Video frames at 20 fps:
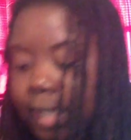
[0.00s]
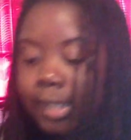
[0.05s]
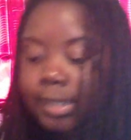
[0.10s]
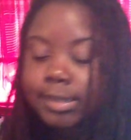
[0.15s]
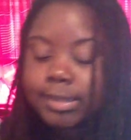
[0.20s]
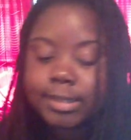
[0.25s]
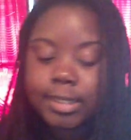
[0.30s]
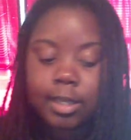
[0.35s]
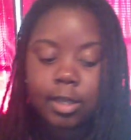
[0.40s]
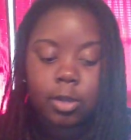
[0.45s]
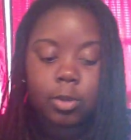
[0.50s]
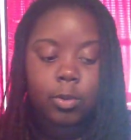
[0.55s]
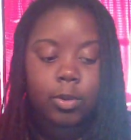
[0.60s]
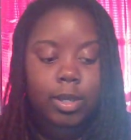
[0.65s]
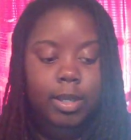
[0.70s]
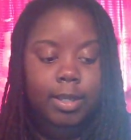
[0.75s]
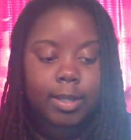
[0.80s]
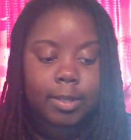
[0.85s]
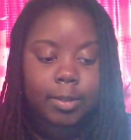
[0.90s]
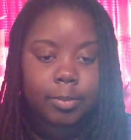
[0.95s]
So,
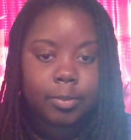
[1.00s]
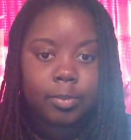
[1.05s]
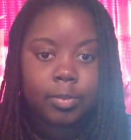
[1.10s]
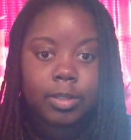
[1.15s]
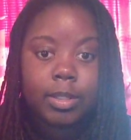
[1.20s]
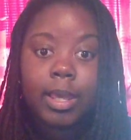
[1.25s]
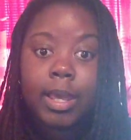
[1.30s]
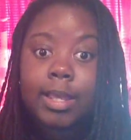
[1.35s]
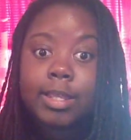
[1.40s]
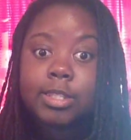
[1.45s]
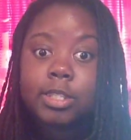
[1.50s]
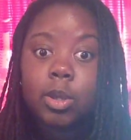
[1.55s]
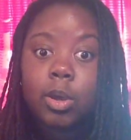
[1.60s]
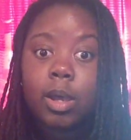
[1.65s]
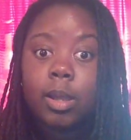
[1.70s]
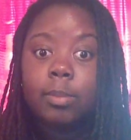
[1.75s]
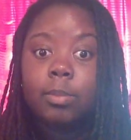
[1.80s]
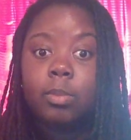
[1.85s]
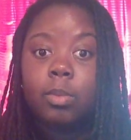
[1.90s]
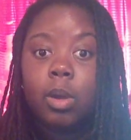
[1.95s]
yeah, so
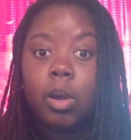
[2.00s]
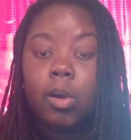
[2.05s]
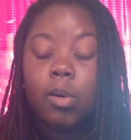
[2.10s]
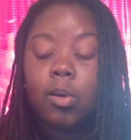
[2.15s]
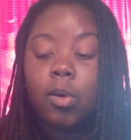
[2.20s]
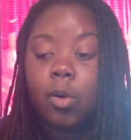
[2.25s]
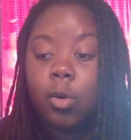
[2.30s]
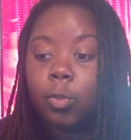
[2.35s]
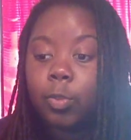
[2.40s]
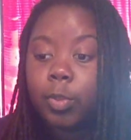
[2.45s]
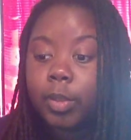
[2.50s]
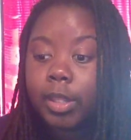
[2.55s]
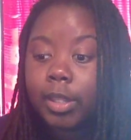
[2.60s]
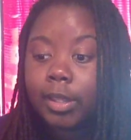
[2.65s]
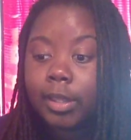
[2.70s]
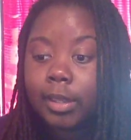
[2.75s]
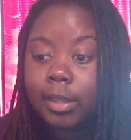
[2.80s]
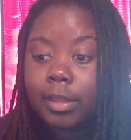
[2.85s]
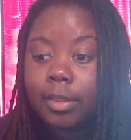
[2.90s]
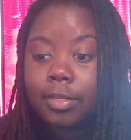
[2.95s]
I'm
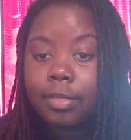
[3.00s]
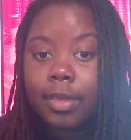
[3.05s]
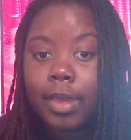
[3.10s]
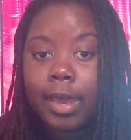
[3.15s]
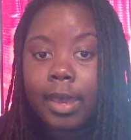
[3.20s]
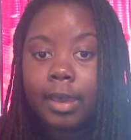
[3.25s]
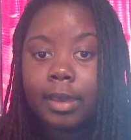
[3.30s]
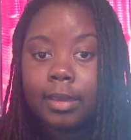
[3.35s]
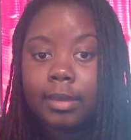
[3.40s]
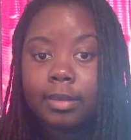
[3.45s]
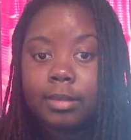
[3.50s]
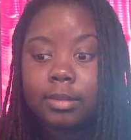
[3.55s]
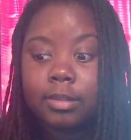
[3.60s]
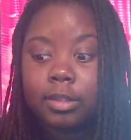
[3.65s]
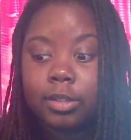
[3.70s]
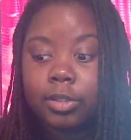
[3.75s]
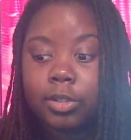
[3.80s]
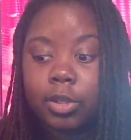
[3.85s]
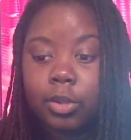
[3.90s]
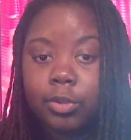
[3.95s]
hoping that,
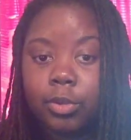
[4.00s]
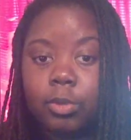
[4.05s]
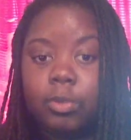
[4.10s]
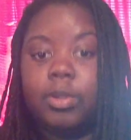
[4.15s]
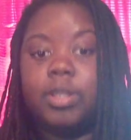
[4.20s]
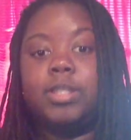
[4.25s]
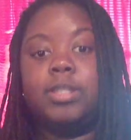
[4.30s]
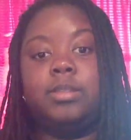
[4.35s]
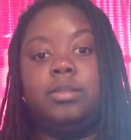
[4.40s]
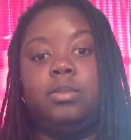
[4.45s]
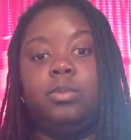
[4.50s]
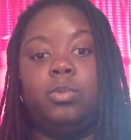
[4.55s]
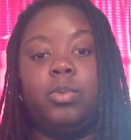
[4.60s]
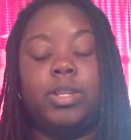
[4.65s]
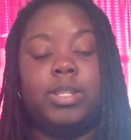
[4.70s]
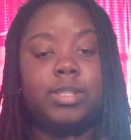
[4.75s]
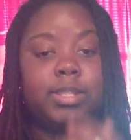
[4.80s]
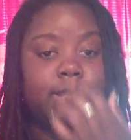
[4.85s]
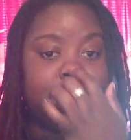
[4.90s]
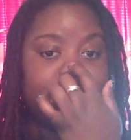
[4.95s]
the
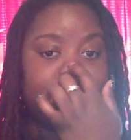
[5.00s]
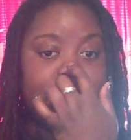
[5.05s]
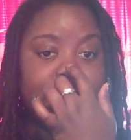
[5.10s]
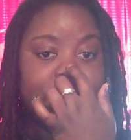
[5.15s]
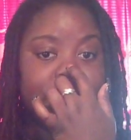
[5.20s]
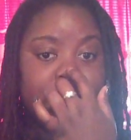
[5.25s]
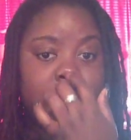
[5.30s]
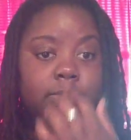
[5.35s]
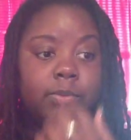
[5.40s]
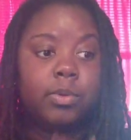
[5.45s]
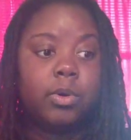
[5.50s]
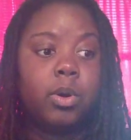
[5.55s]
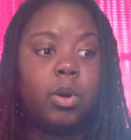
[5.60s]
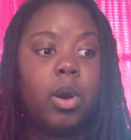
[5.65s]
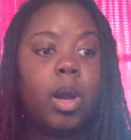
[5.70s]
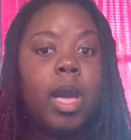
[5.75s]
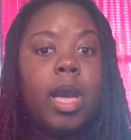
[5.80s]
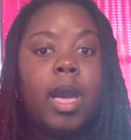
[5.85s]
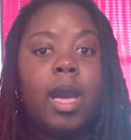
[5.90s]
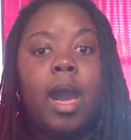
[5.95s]
rinse is
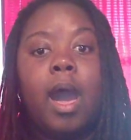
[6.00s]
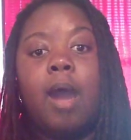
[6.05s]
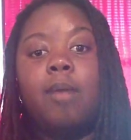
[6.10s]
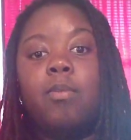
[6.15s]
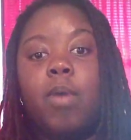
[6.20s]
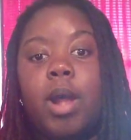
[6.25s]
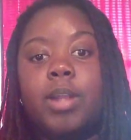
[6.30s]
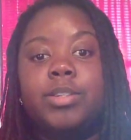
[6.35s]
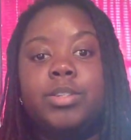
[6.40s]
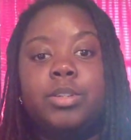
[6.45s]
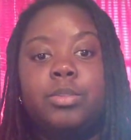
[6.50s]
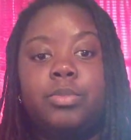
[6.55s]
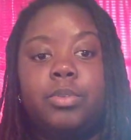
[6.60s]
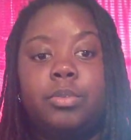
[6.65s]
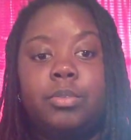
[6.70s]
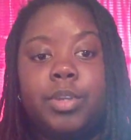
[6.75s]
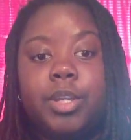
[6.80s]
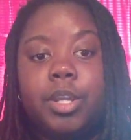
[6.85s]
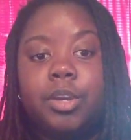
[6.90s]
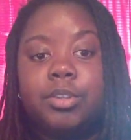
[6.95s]
successful. I've watched a
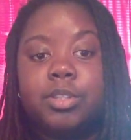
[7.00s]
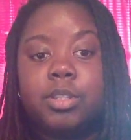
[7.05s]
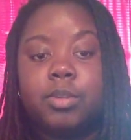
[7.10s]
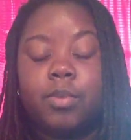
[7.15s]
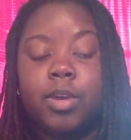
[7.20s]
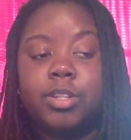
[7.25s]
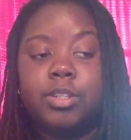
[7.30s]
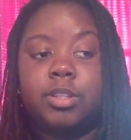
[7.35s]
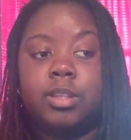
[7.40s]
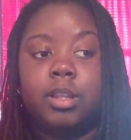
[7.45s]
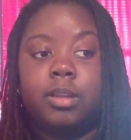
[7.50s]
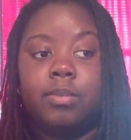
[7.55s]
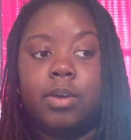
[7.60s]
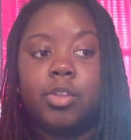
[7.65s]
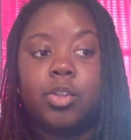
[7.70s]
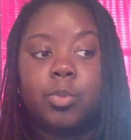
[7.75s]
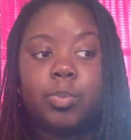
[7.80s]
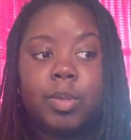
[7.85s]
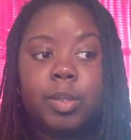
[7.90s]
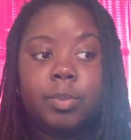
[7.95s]
few videos. I've watched a lot of
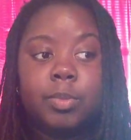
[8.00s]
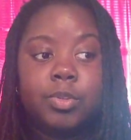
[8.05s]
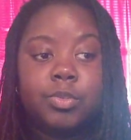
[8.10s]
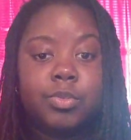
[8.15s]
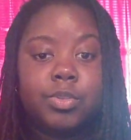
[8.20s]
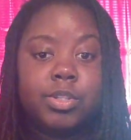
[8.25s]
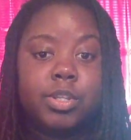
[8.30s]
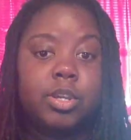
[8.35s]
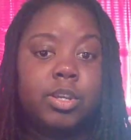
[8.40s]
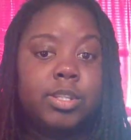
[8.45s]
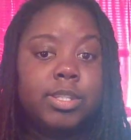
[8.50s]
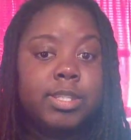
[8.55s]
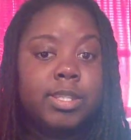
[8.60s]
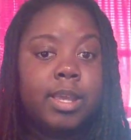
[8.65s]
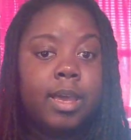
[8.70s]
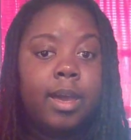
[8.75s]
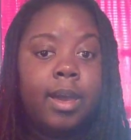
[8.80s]
other people's results.